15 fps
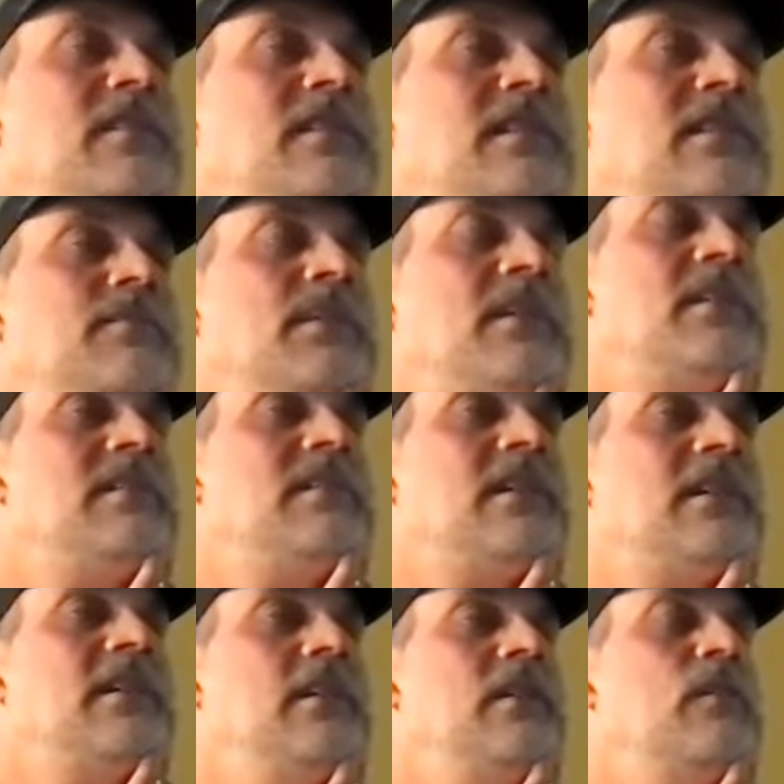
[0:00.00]
6 months,
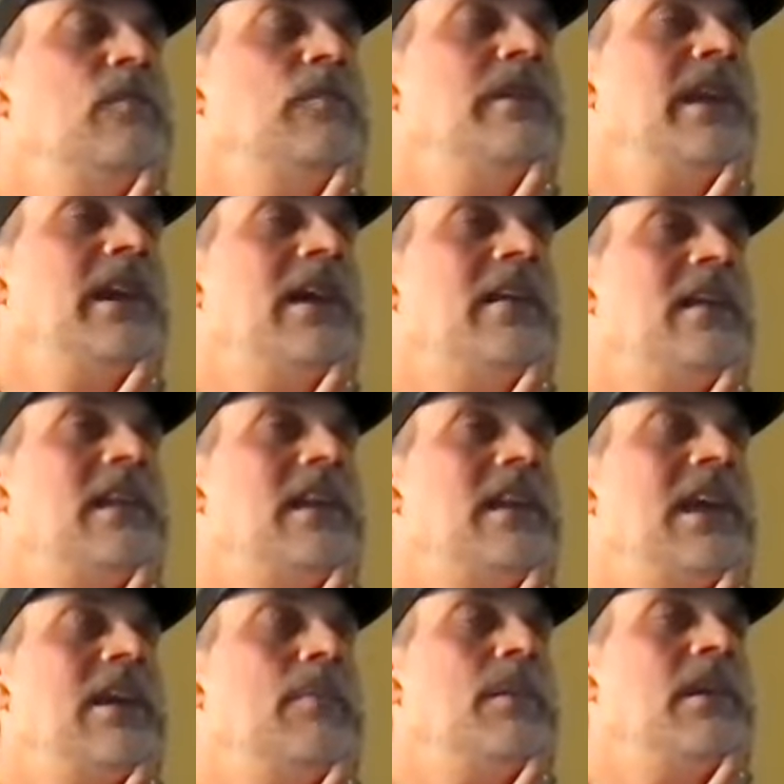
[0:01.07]
a new reality
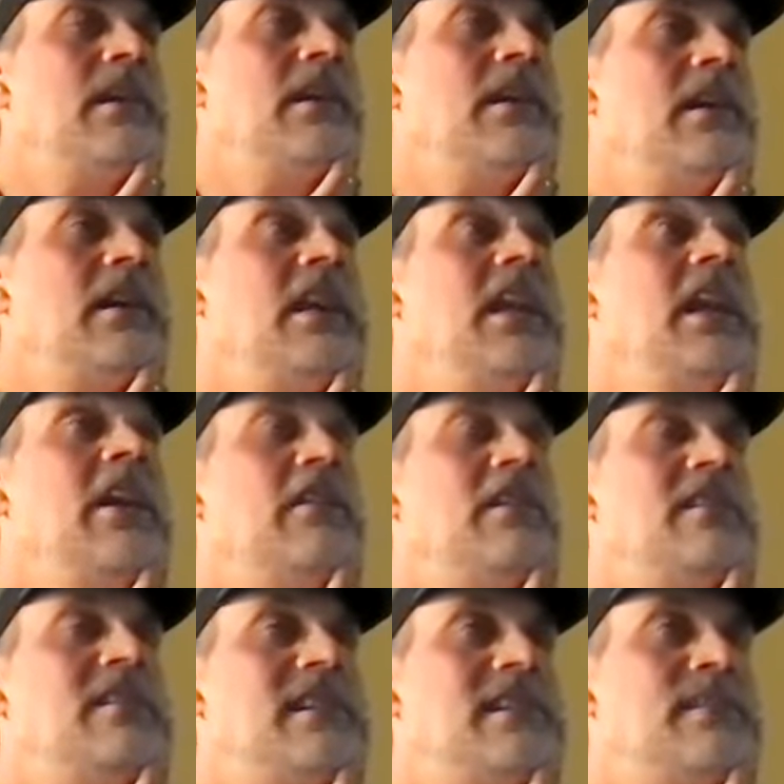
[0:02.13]
came in. A year
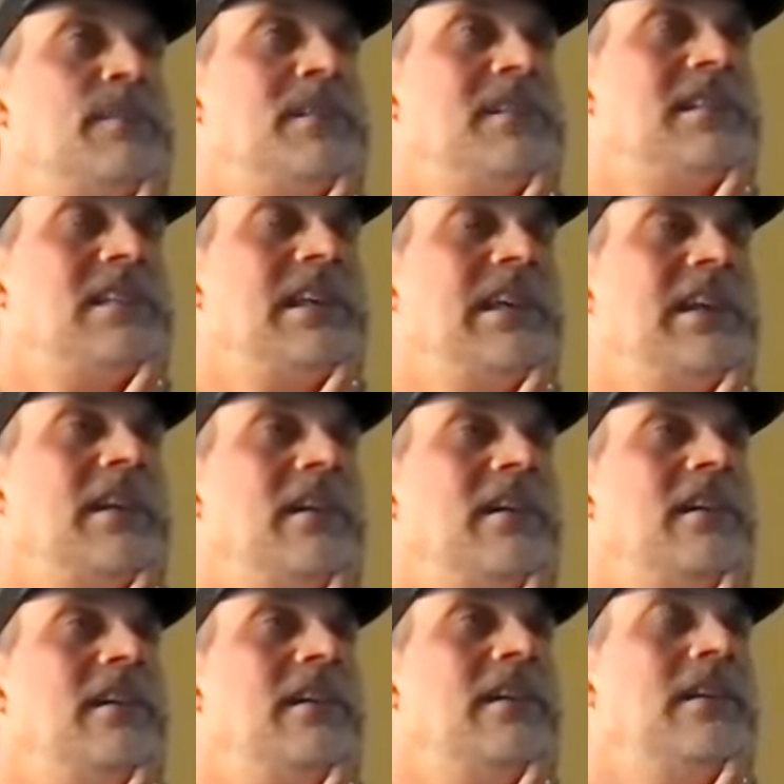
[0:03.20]
and 6 months
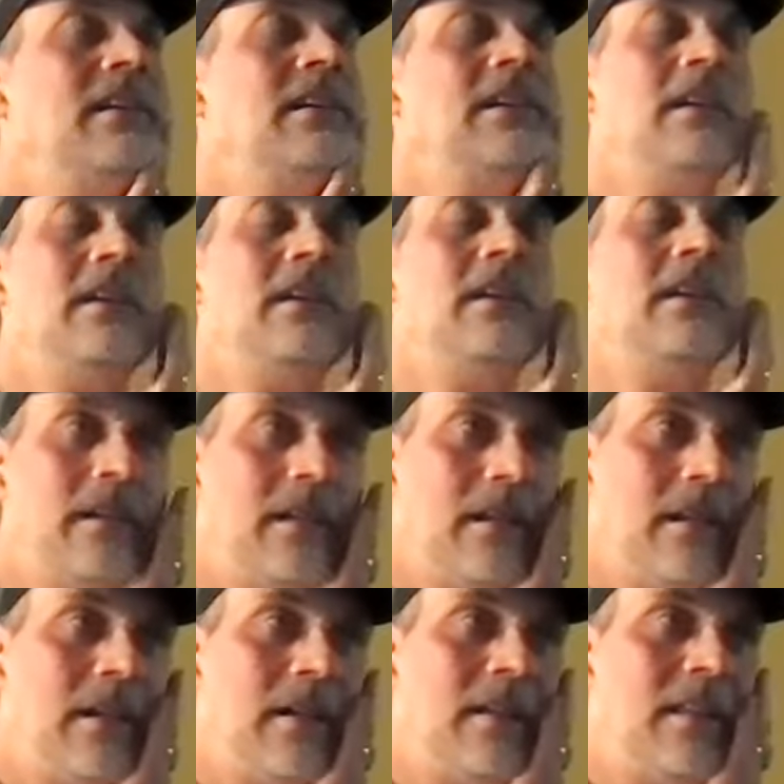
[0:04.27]
later,
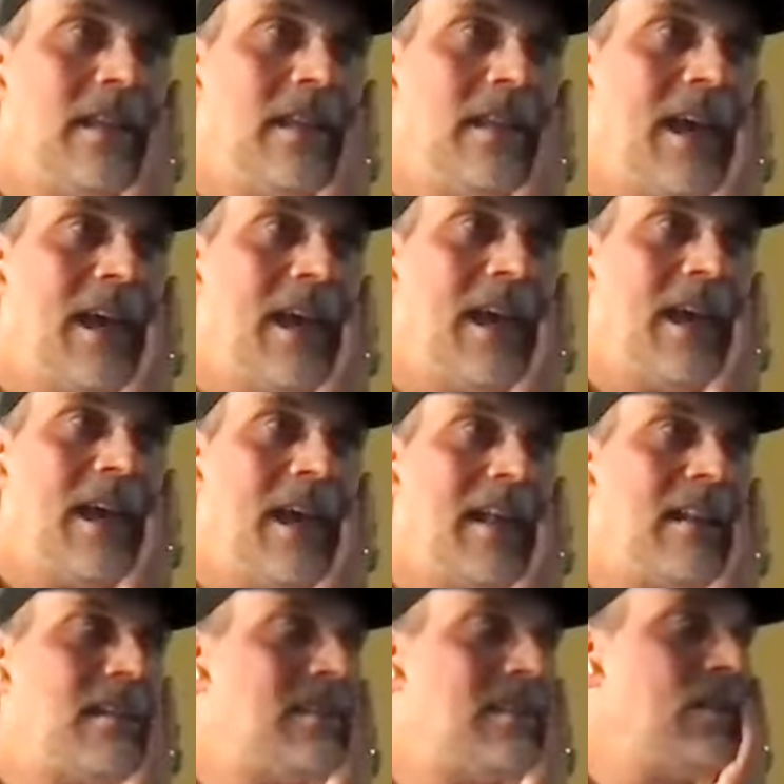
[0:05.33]

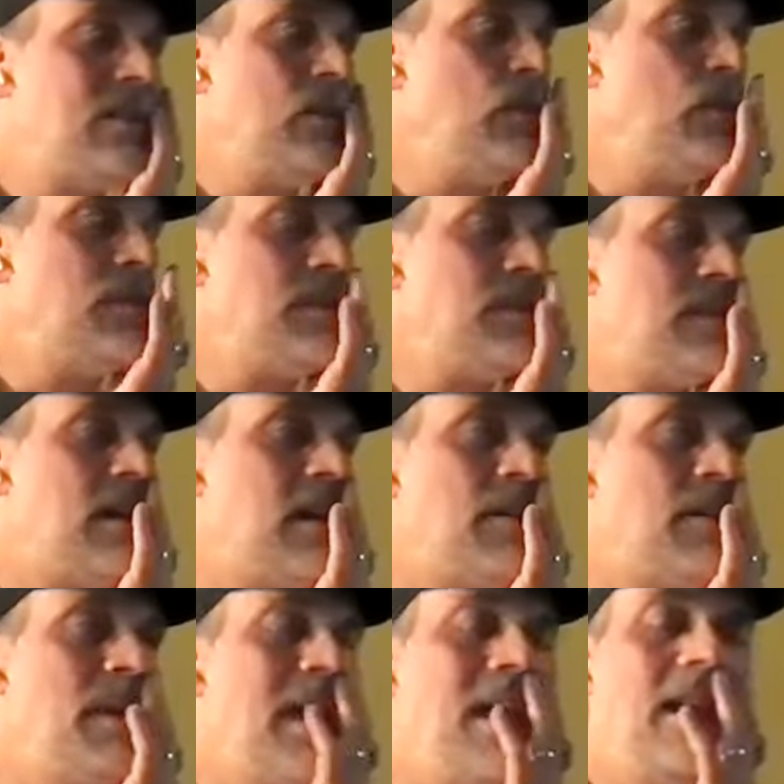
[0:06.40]
that suit was
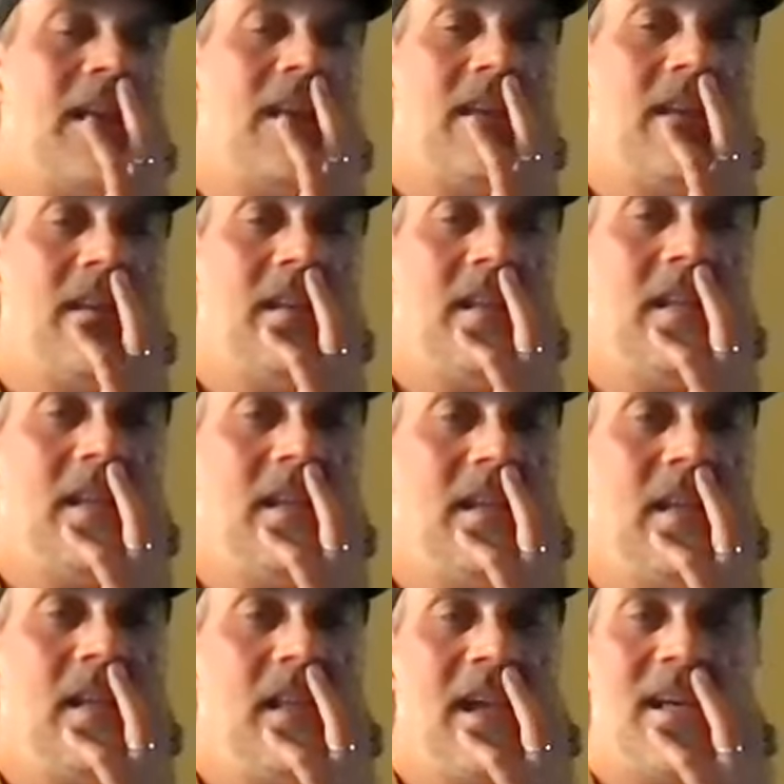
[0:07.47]
on a mannequin in a
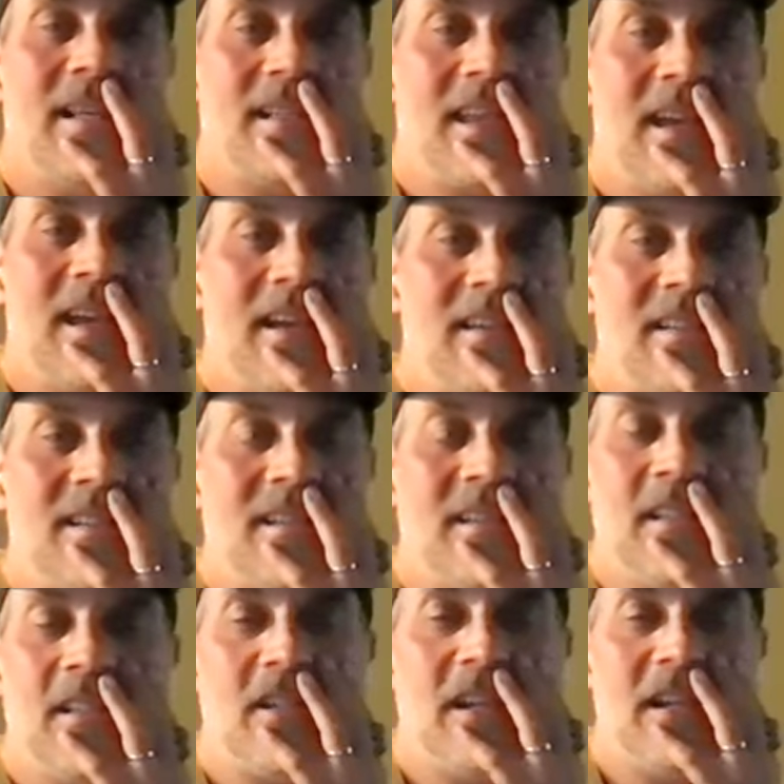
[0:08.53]
glass case in the
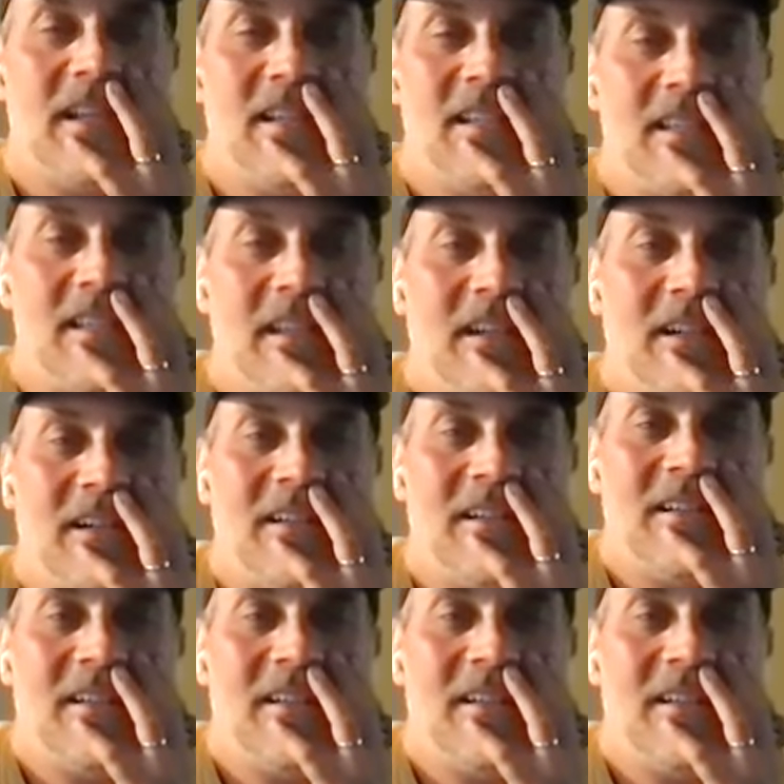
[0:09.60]
Chinese theater.